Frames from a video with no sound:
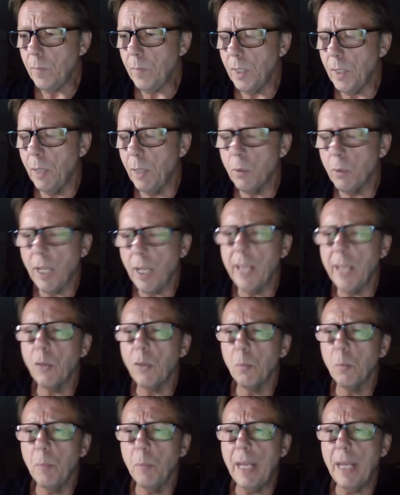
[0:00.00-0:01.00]
I was
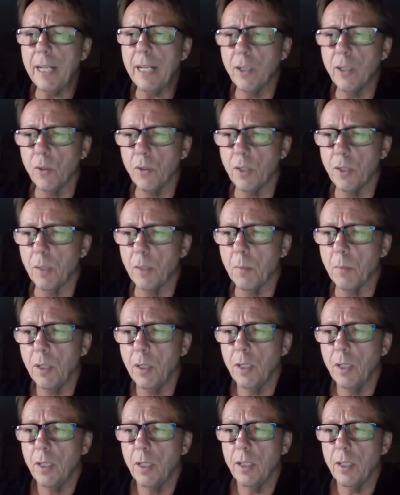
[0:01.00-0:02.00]
hell bent on them
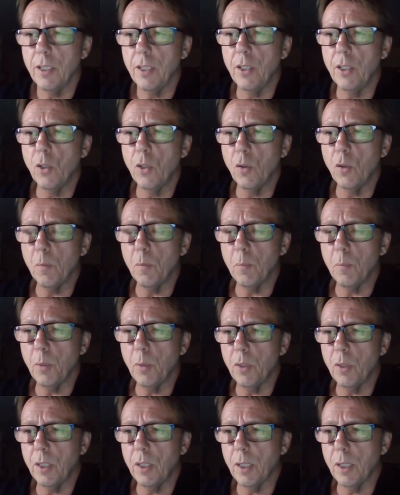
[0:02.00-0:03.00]
not
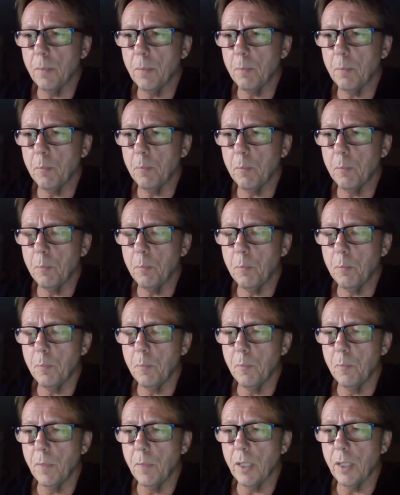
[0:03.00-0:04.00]
putting
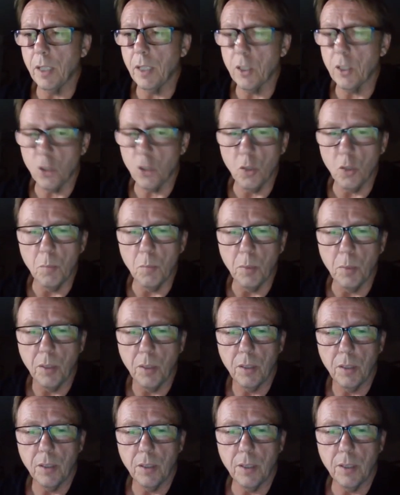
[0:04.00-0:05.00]
a tube
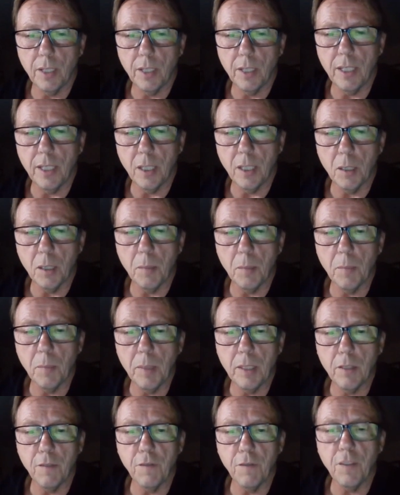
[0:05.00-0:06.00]
in
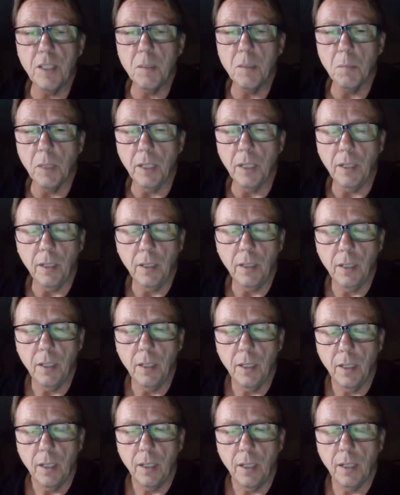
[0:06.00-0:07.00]
to feed me.
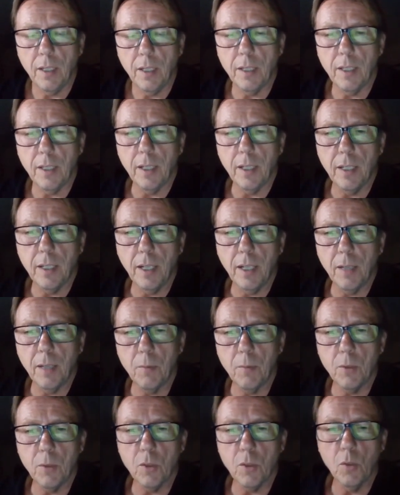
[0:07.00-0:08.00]
Right. And that
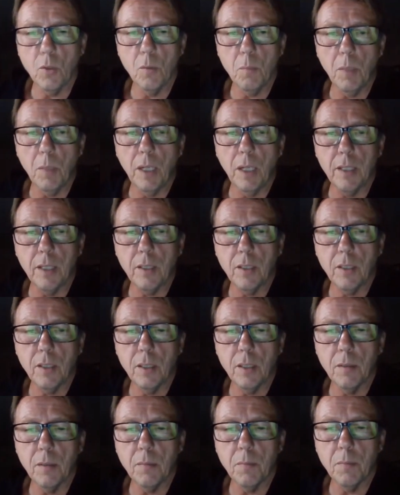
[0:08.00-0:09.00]
was going back
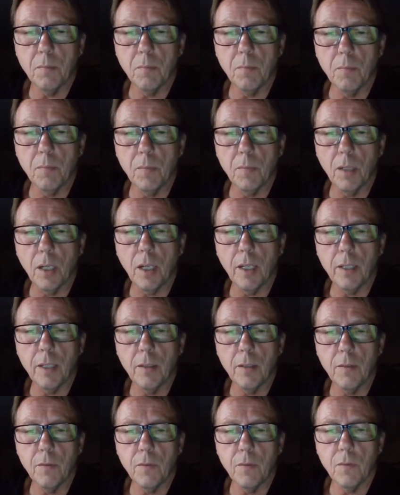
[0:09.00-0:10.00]
to,
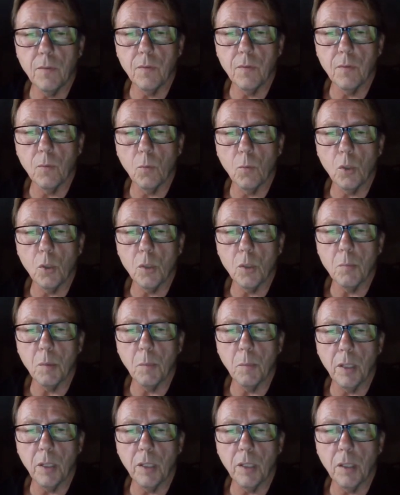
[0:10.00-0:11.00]
I've watched my
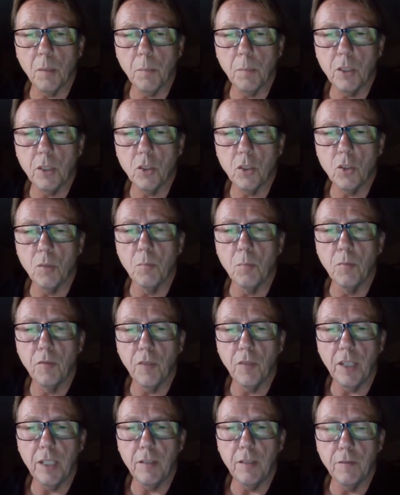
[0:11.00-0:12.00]
brother be tube
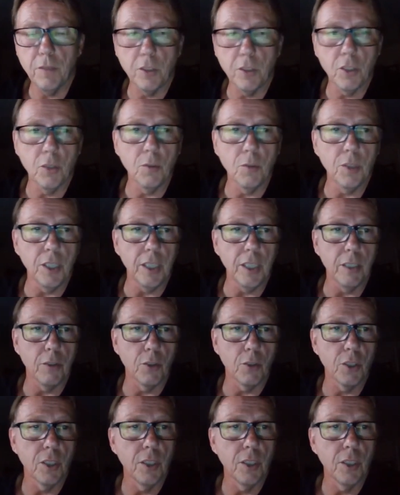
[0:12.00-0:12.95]
fed for 2 years,